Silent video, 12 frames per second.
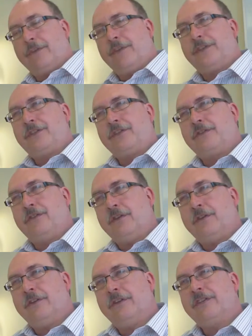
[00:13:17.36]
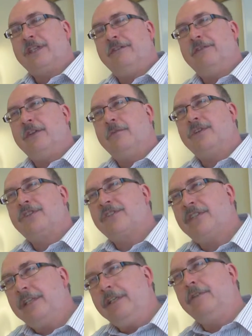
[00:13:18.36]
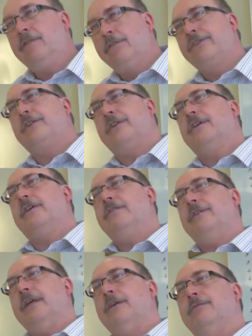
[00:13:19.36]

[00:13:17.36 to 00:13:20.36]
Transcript: this has done is given them a single scenario